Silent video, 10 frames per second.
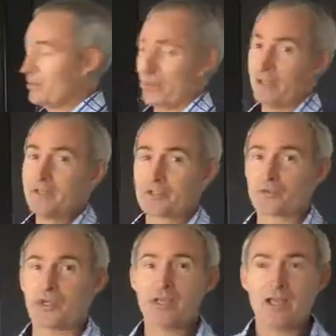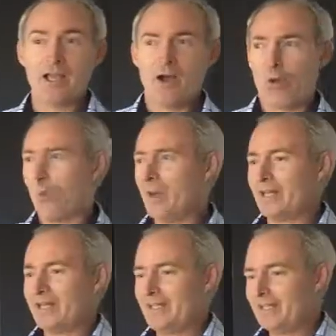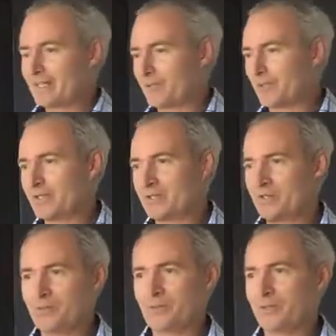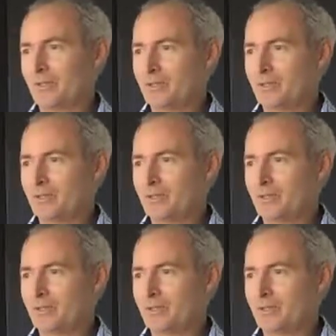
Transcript: to your industry, what is going to,